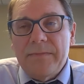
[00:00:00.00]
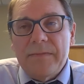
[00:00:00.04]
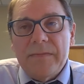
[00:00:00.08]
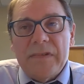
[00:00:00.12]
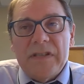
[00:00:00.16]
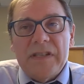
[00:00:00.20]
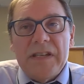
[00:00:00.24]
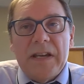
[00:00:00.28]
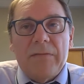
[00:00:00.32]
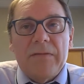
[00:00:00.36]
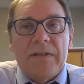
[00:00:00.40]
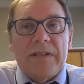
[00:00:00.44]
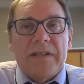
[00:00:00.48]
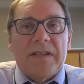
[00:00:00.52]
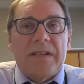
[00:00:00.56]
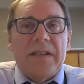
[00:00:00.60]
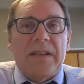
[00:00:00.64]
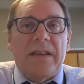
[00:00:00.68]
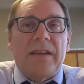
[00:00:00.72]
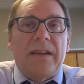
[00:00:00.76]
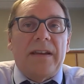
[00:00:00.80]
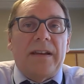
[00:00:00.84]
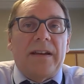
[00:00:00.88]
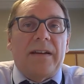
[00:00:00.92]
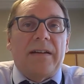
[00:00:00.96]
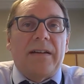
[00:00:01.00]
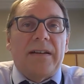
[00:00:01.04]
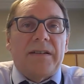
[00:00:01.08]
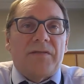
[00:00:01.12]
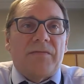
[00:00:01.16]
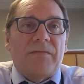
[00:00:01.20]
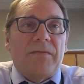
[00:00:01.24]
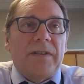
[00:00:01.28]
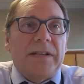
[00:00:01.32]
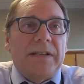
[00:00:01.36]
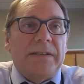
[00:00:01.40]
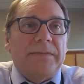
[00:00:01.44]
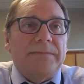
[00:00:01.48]
sequencing there as
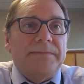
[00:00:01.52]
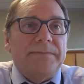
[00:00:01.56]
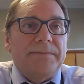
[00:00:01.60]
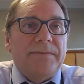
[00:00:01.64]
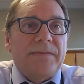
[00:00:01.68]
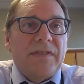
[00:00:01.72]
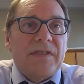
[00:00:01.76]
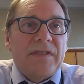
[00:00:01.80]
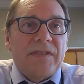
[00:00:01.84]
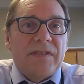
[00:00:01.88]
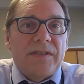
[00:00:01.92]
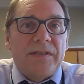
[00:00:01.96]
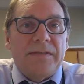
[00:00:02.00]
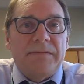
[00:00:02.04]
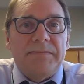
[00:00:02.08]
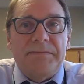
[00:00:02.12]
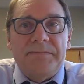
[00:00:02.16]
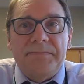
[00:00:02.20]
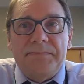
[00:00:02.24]
well. So.